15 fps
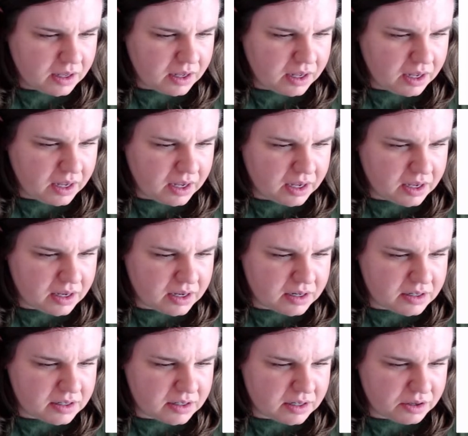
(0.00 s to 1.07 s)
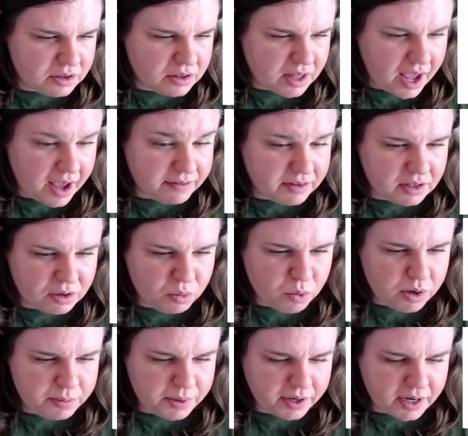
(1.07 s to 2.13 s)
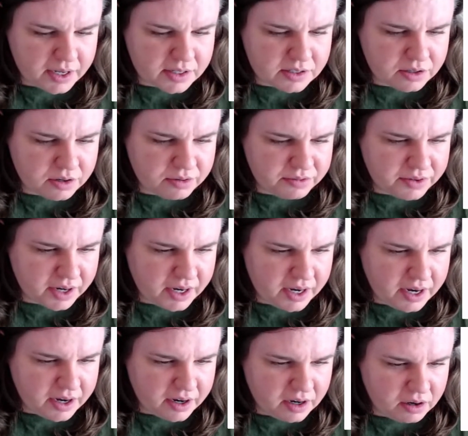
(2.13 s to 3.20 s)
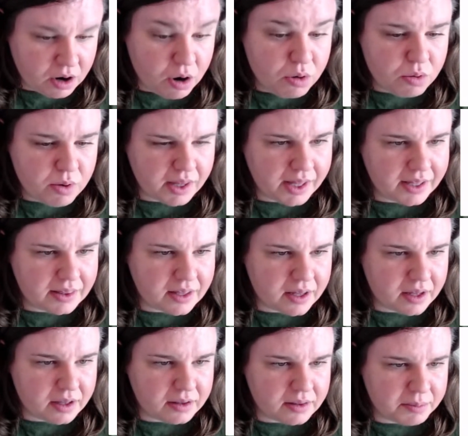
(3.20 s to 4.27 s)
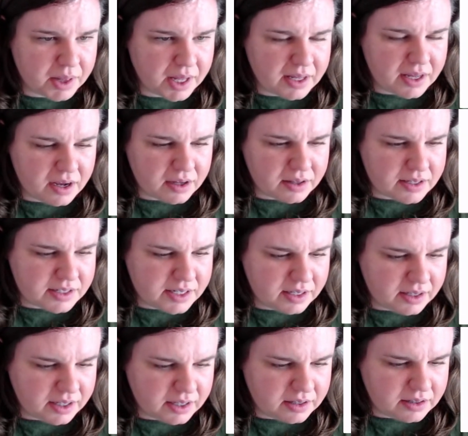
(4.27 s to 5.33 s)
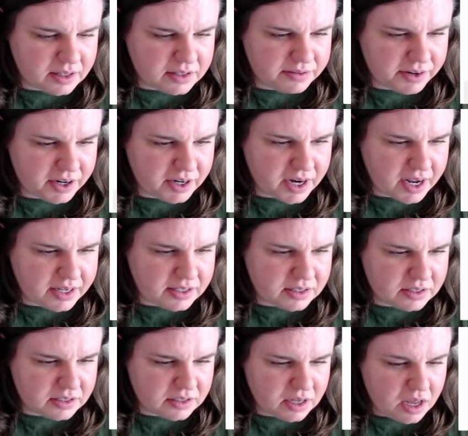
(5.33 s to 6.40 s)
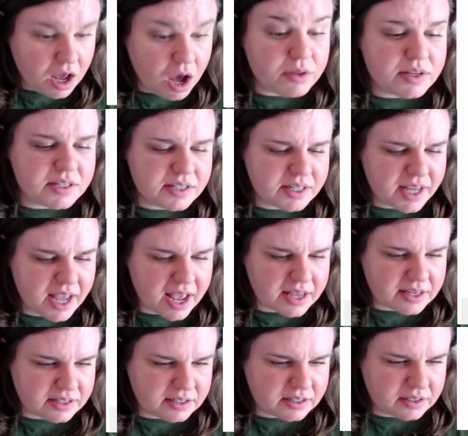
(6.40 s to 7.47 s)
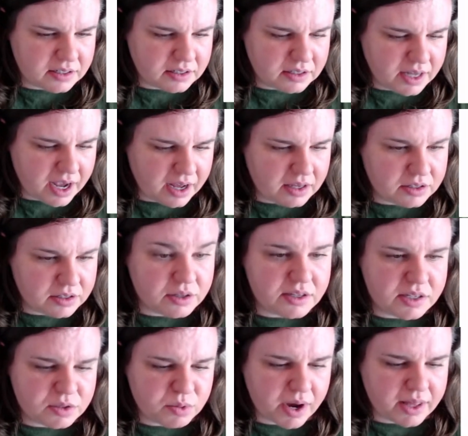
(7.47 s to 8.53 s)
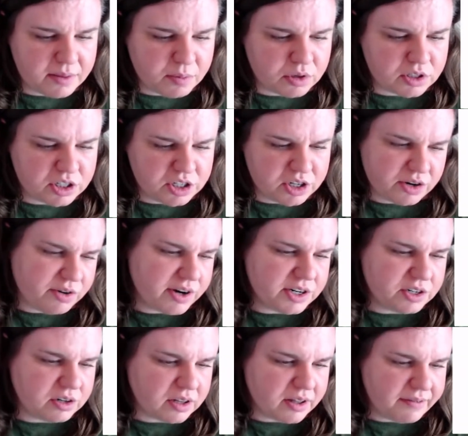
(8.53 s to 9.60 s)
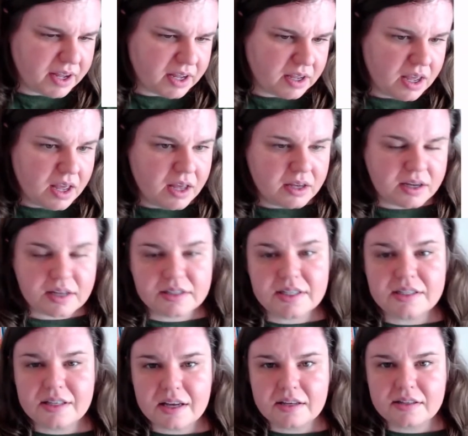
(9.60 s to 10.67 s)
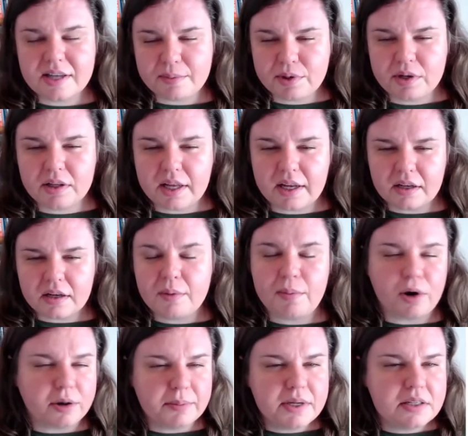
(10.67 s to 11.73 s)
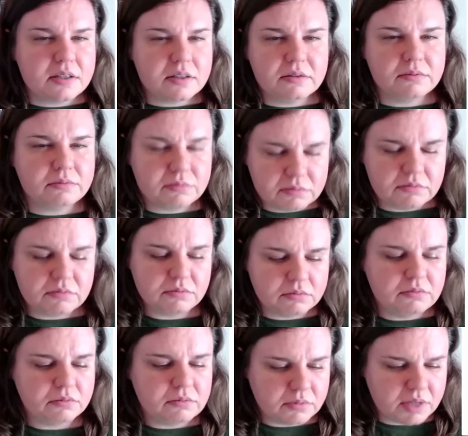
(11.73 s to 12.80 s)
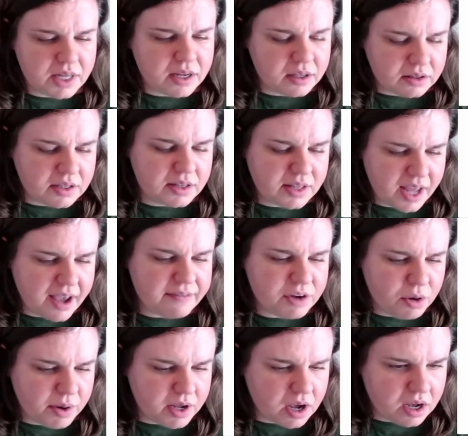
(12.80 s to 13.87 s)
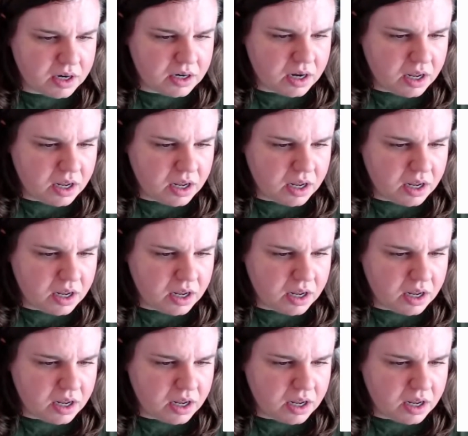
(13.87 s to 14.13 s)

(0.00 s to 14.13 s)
And they have a little wood burning stove right here. Oh, I like the planking on the ceiling. That's very nice. Oh, this is the guest. Yeah. So this is why the multi-generational living, because it's a separate like apartment thing that they have going on.